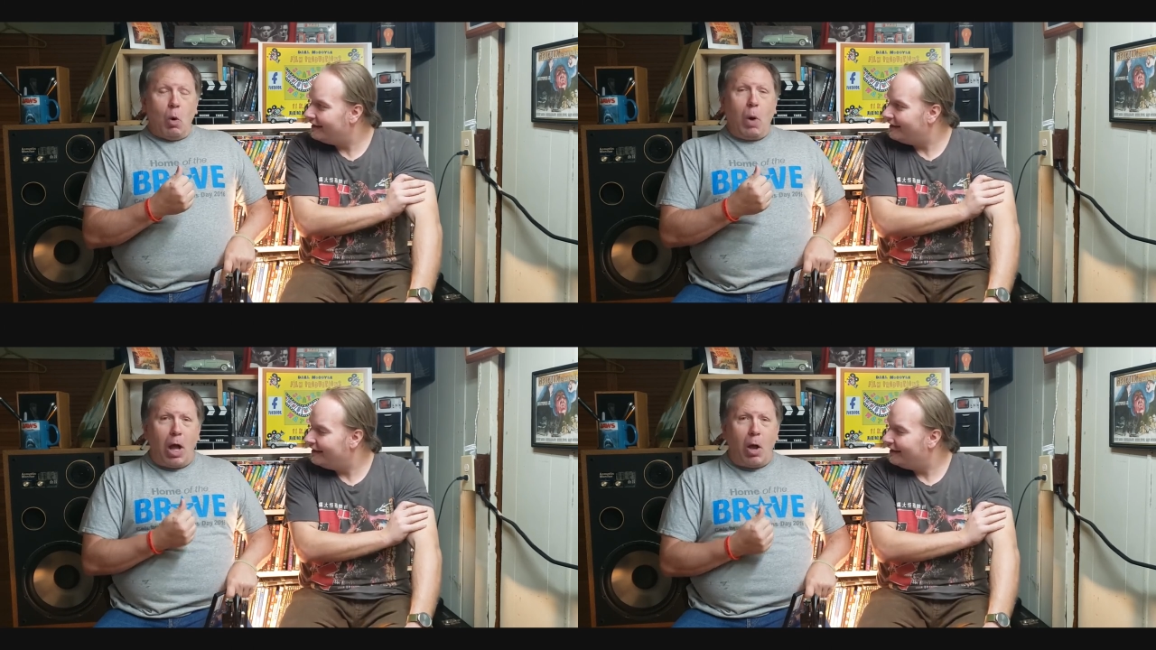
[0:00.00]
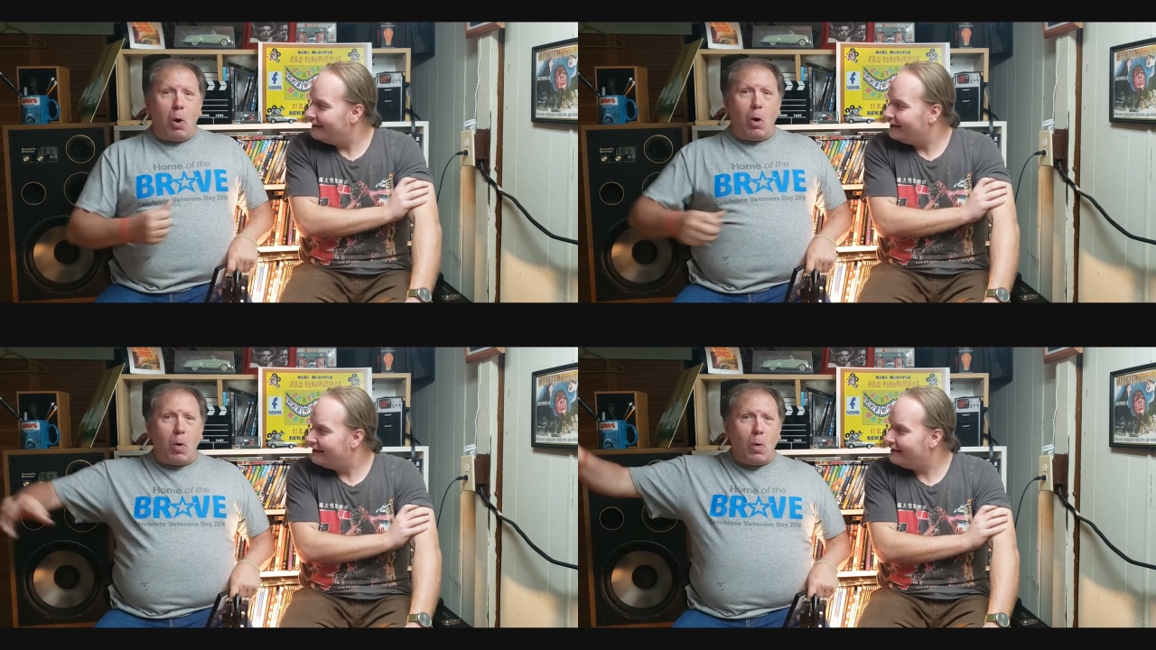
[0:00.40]

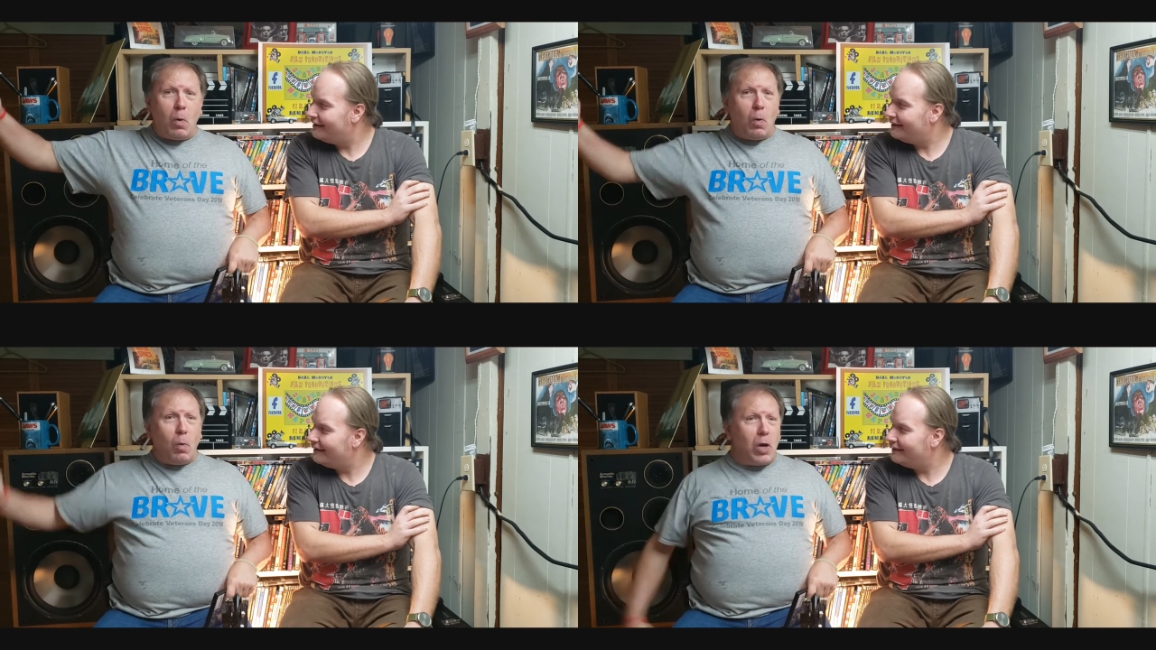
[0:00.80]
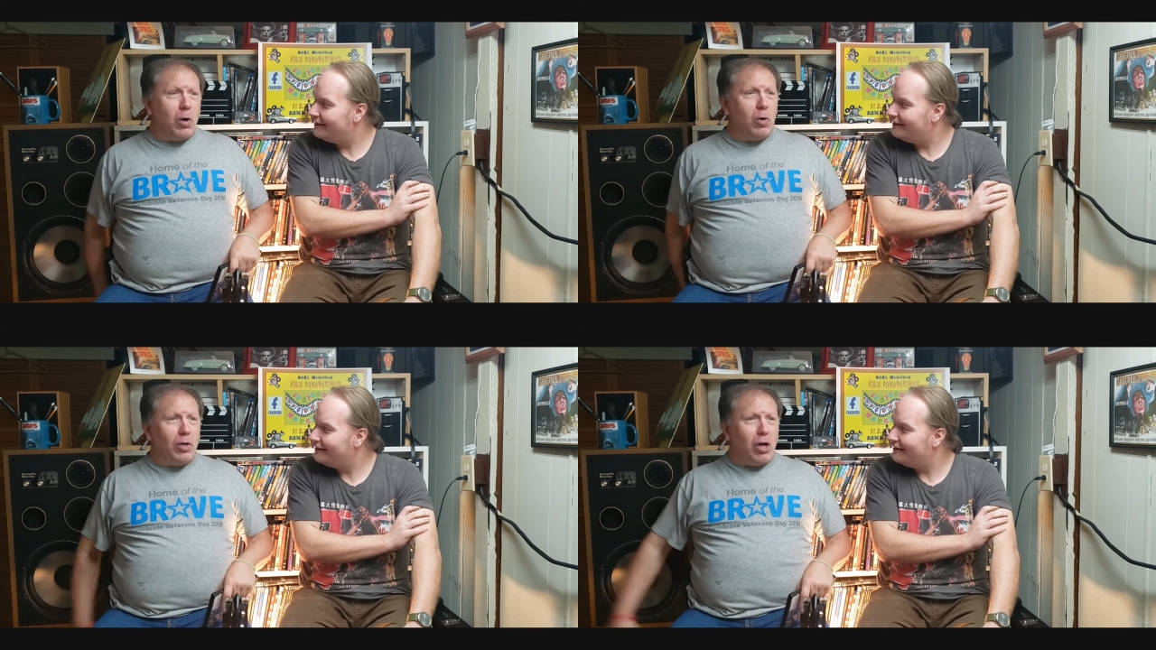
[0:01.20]
Speaker 1: Woo!
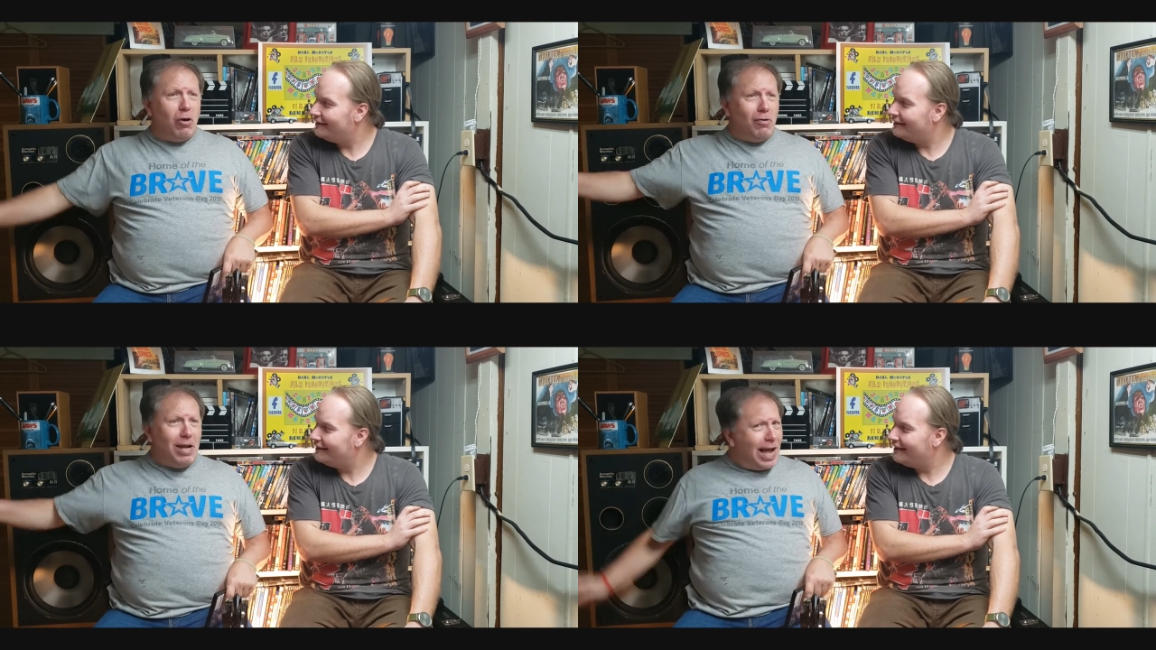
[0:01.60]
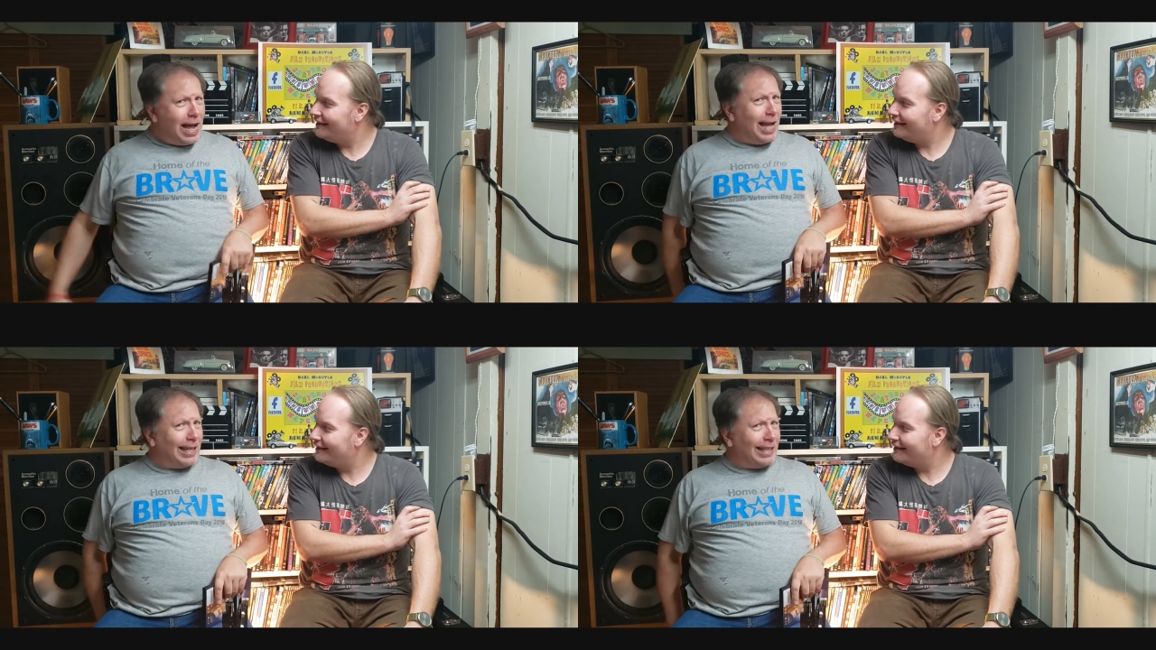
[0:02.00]
Do not